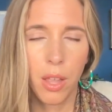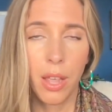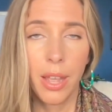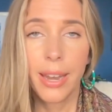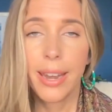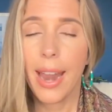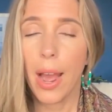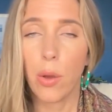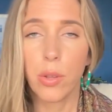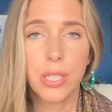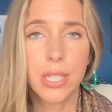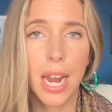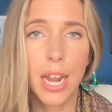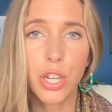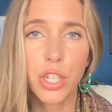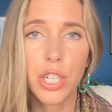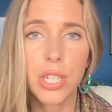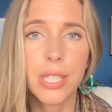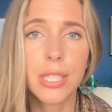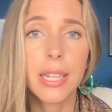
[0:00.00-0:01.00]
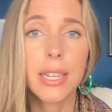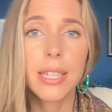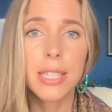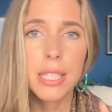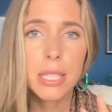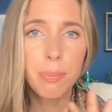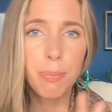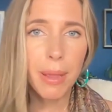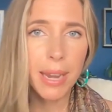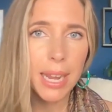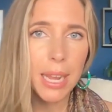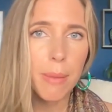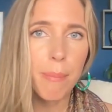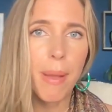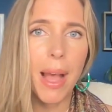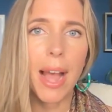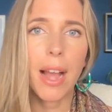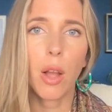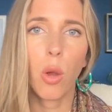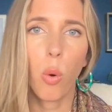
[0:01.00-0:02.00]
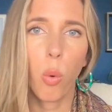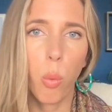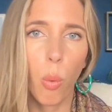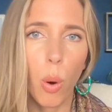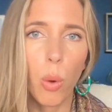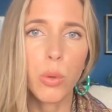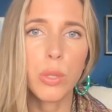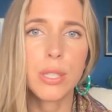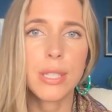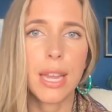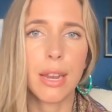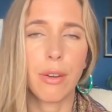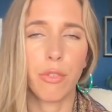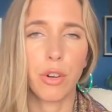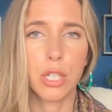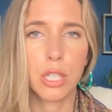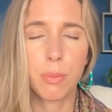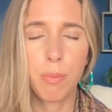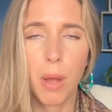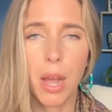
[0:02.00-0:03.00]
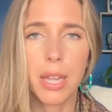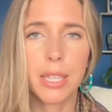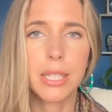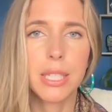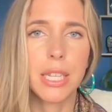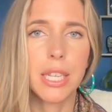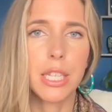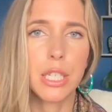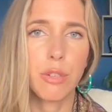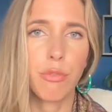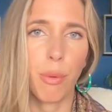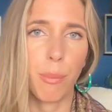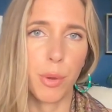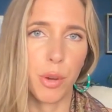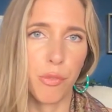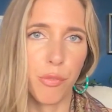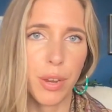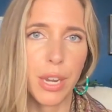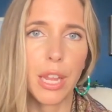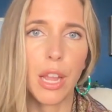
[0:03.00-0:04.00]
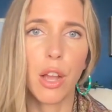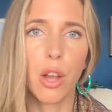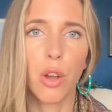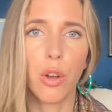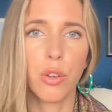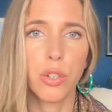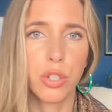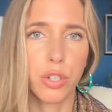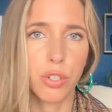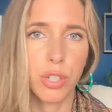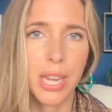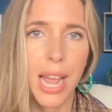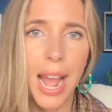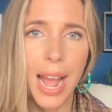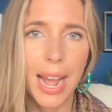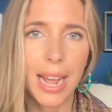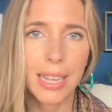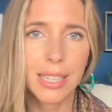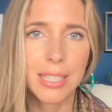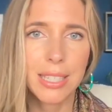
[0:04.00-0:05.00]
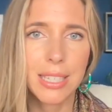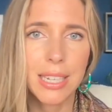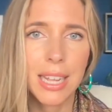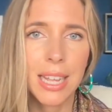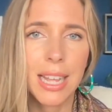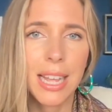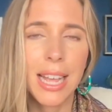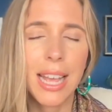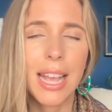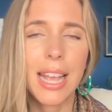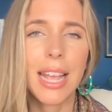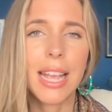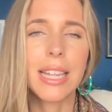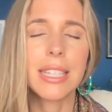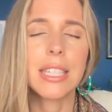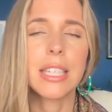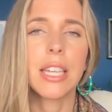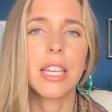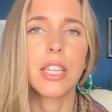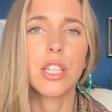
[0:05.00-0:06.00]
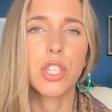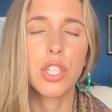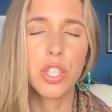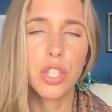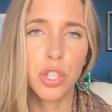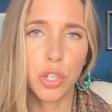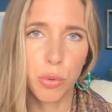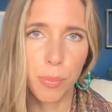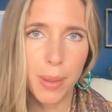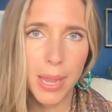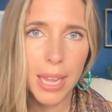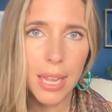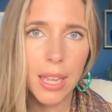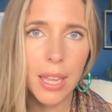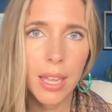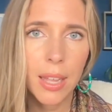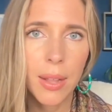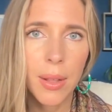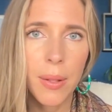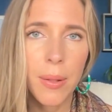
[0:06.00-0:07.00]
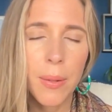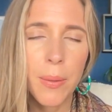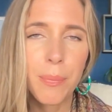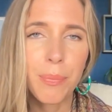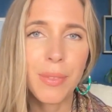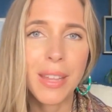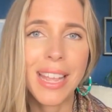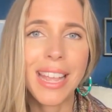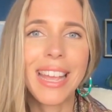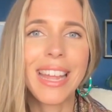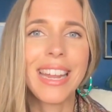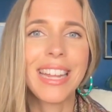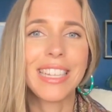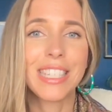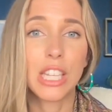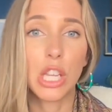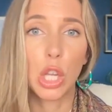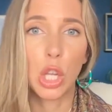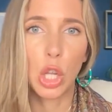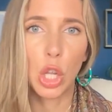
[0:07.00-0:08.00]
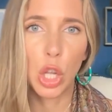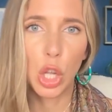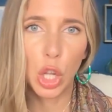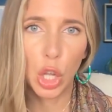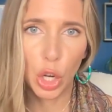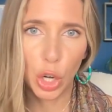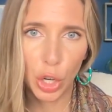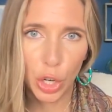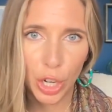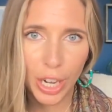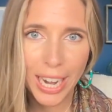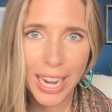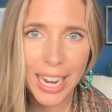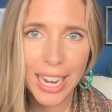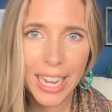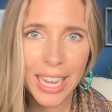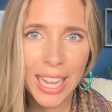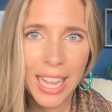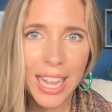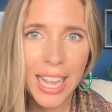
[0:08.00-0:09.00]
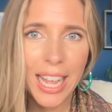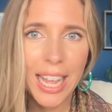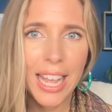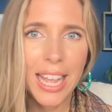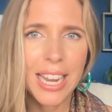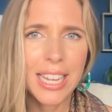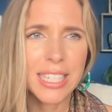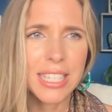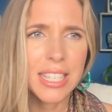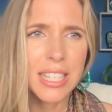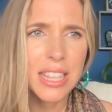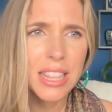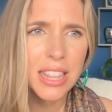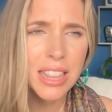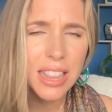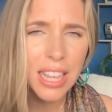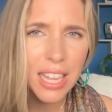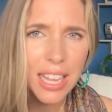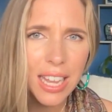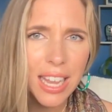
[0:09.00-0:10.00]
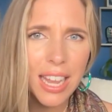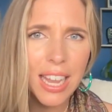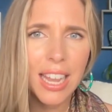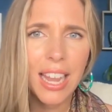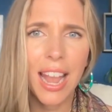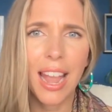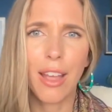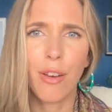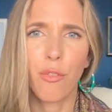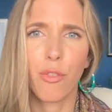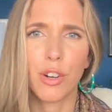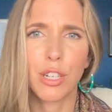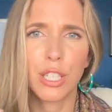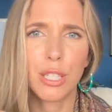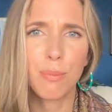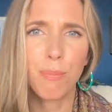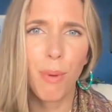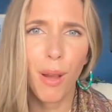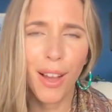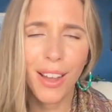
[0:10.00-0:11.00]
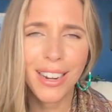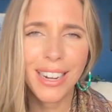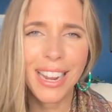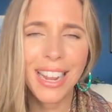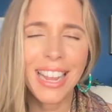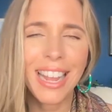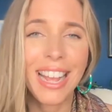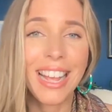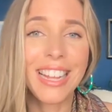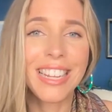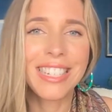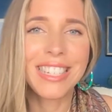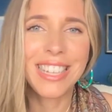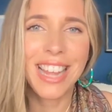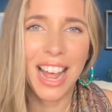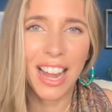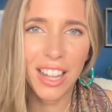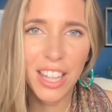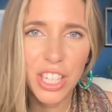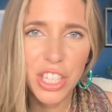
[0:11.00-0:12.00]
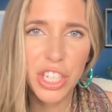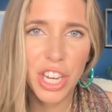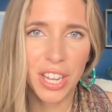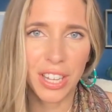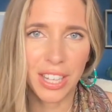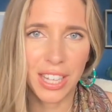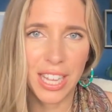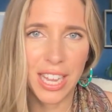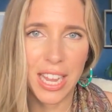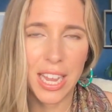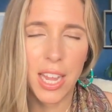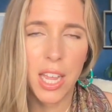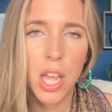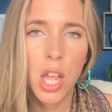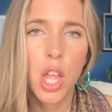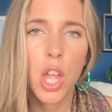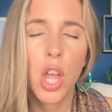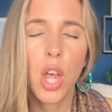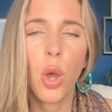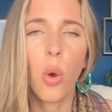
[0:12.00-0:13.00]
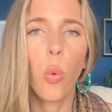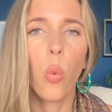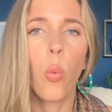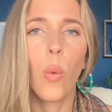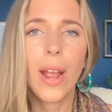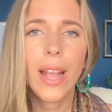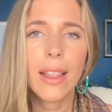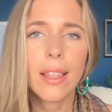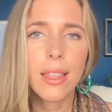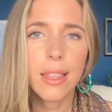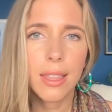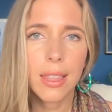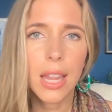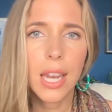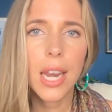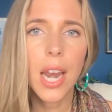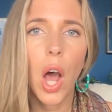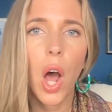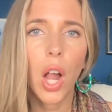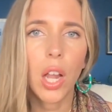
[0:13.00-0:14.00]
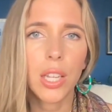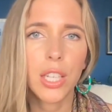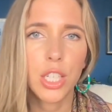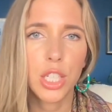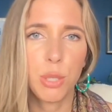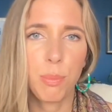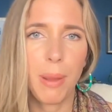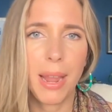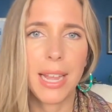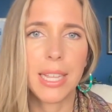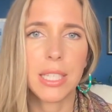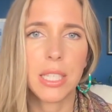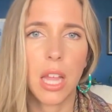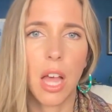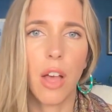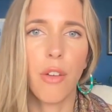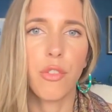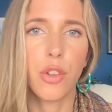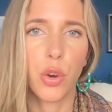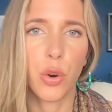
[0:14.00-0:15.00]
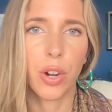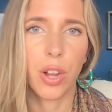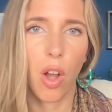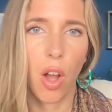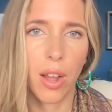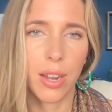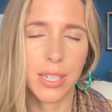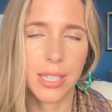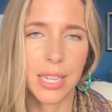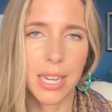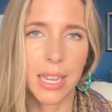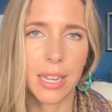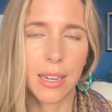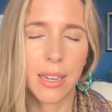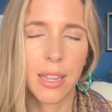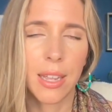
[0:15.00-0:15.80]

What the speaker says: Now, it's not just spitting back quotes and responses from your videos or text. It's consuming, it is learning, it is thinking and responding intelligently with the knowledge base of your content.